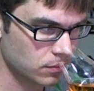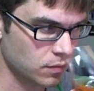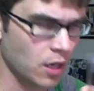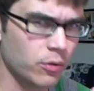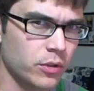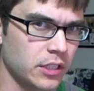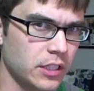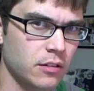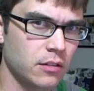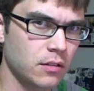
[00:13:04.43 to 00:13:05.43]
Not
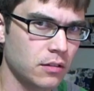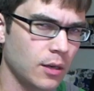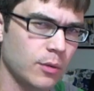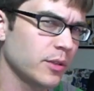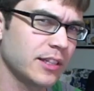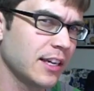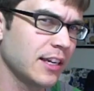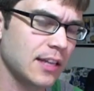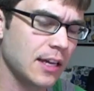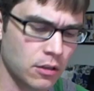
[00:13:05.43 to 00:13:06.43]
really getting that.